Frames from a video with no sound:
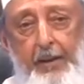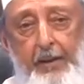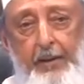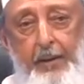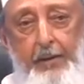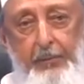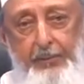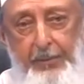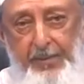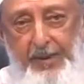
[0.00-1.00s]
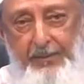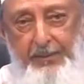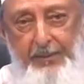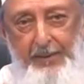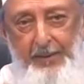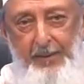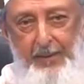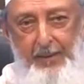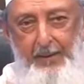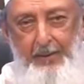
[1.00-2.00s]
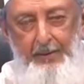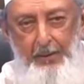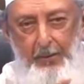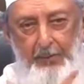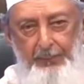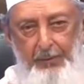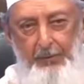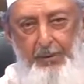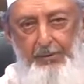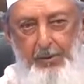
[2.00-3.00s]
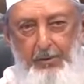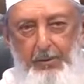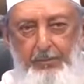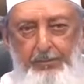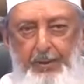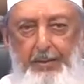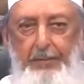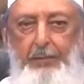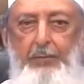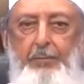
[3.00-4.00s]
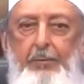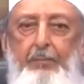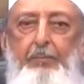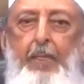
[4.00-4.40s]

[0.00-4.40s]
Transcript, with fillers: They use a bait. They offered Russia Constantinople.